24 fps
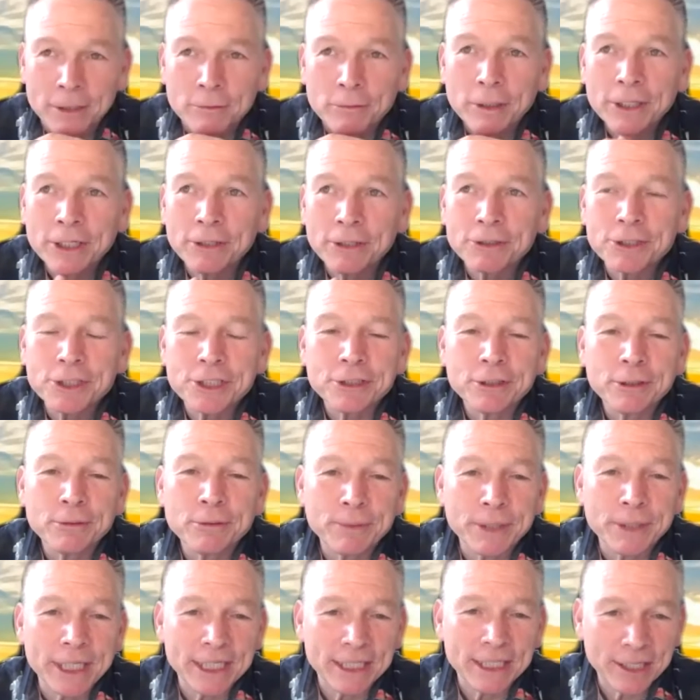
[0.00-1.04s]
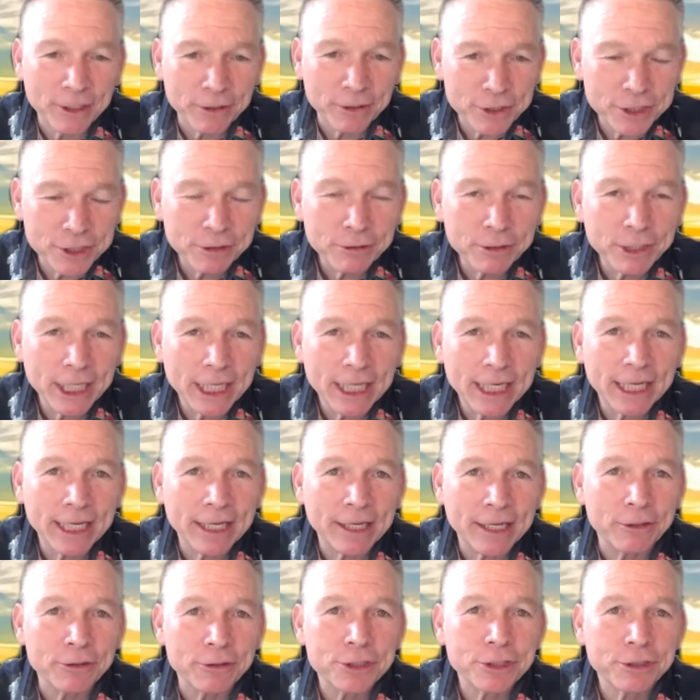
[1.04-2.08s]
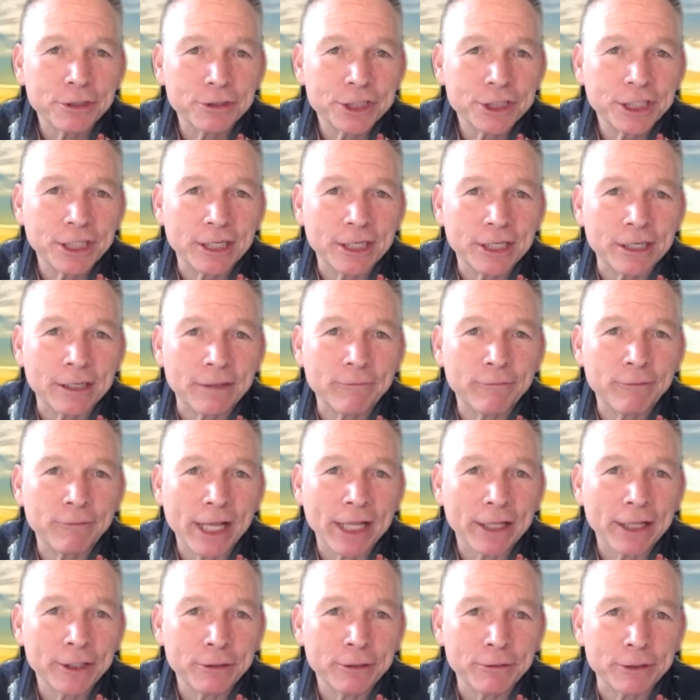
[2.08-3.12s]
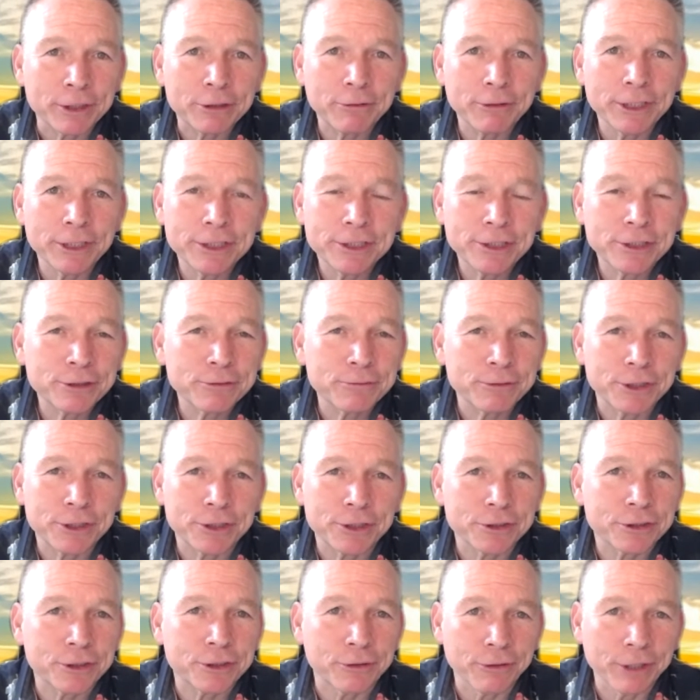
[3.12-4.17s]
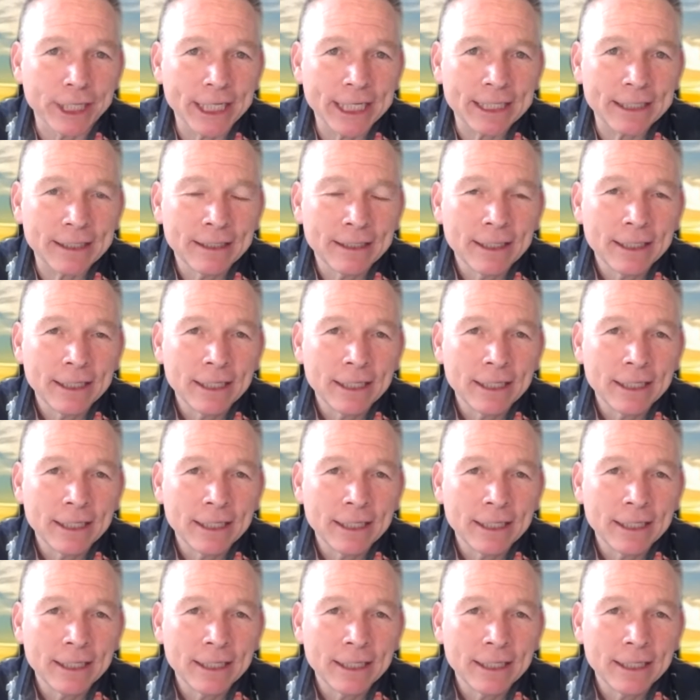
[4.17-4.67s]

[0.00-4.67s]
Well, you're still, but it, you're still getting, you're still seeing value increases, which is great.